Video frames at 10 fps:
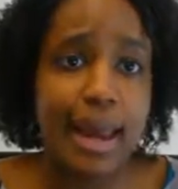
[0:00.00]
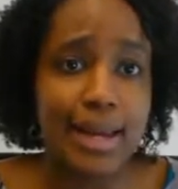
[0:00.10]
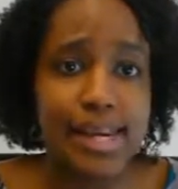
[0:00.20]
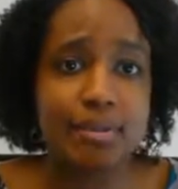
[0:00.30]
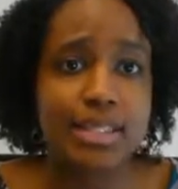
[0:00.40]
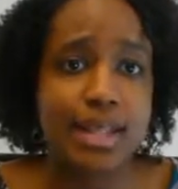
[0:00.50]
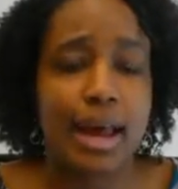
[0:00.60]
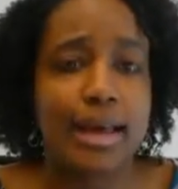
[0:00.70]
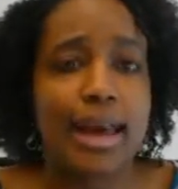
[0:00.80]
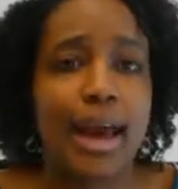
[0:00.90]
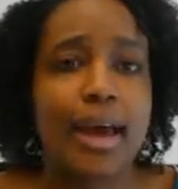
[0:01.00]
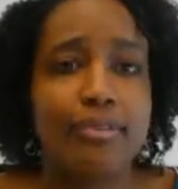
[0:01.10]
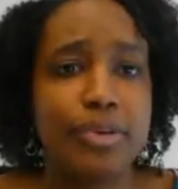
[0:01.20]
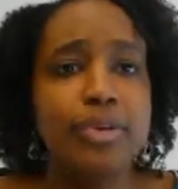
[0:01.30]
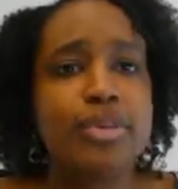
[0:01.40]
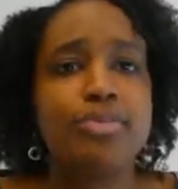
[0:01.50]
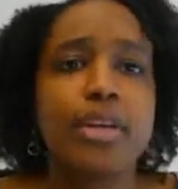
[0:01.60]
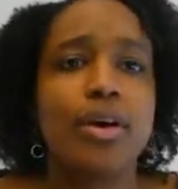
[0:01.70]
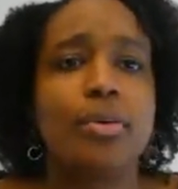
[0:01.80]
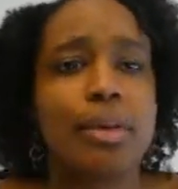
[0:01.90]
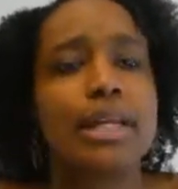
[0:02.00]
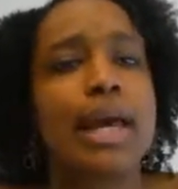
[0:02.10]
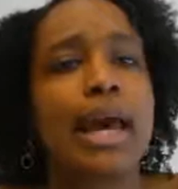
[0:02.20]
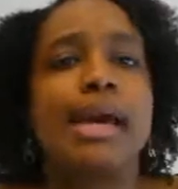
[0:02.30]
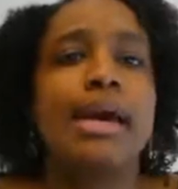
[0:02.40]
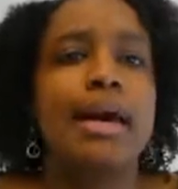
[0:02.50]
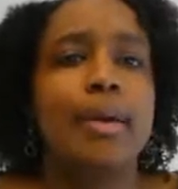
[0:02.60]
and he was like, yeah, if you do this video on Monday,